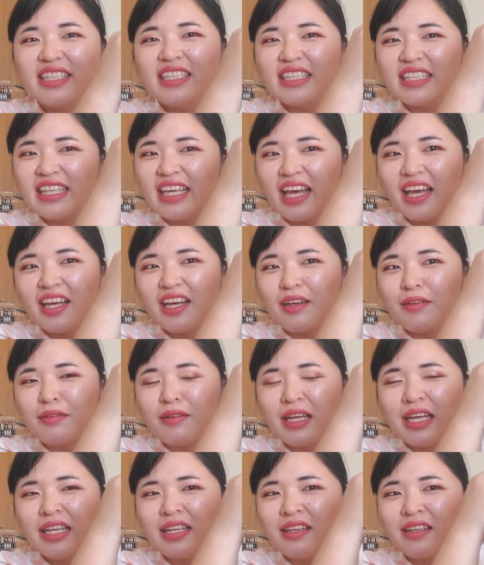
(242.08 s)

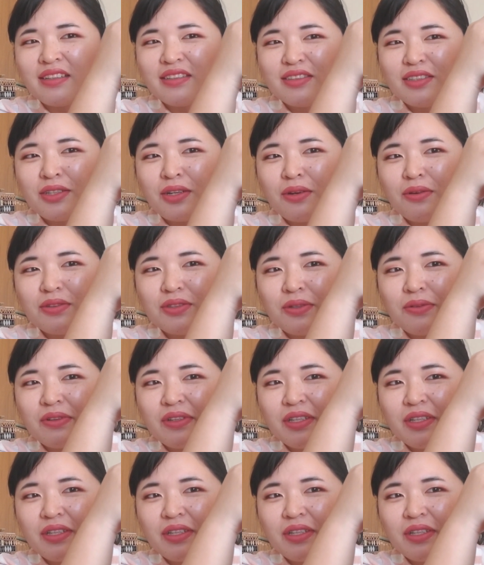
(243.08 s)
Yeah, you know, don't